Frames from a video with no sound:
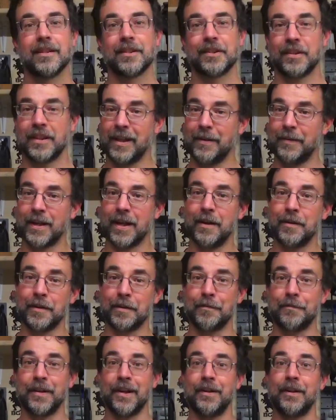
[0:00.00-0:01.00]
So there we go,
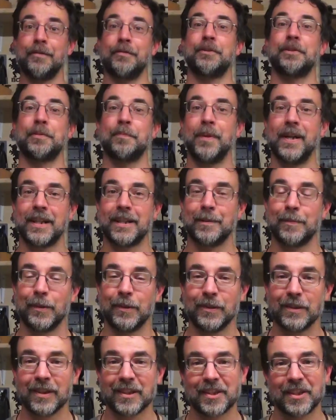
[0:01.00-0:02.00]
a very
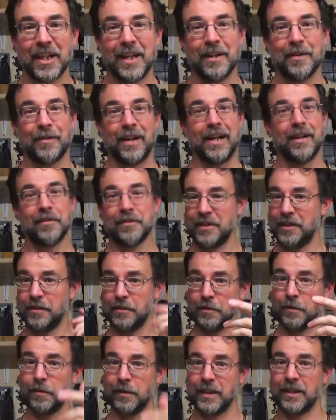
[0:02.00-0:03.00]
respectable 10 rounds and
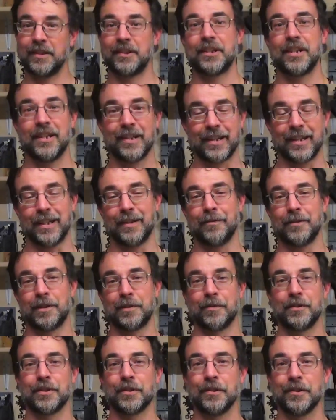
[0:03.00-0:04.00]
all on target, which
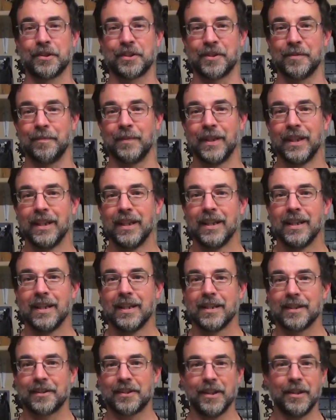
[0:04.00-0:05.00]
was awesome.
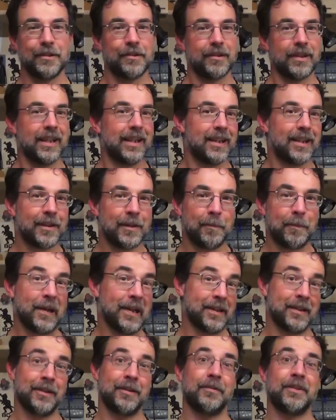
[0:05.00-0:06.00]
So the
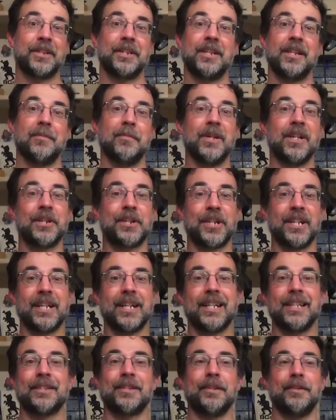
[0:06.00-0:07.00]
pattern we see
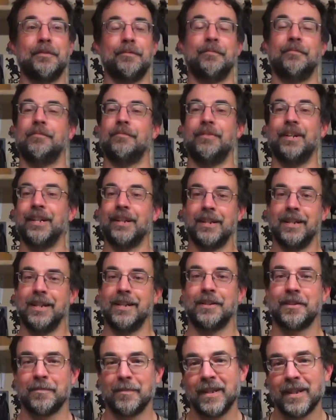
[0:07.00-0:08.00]
emerging is that, frankly, it
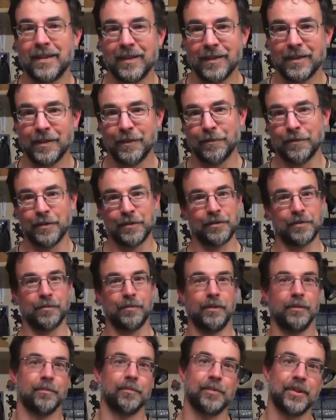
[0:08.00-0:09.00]
doesn't make any difference
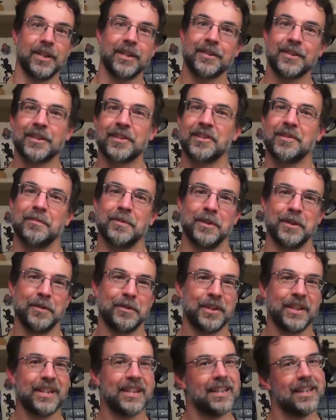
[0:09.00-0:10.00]
what breech system you're
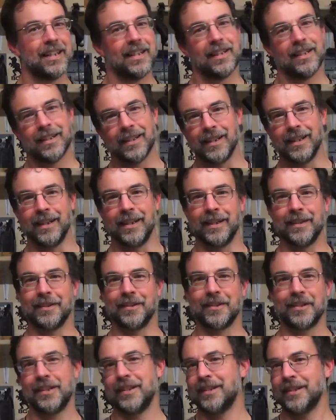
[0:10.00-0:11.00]
using.
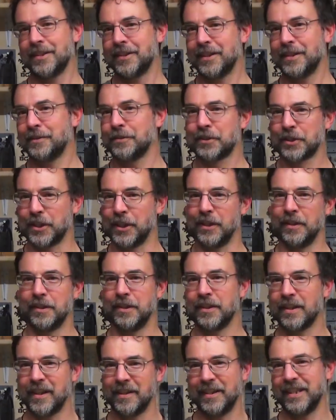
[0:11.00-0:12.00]
In a single shot,
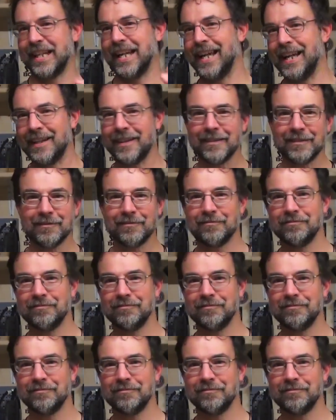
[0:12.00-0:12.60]
you're going to get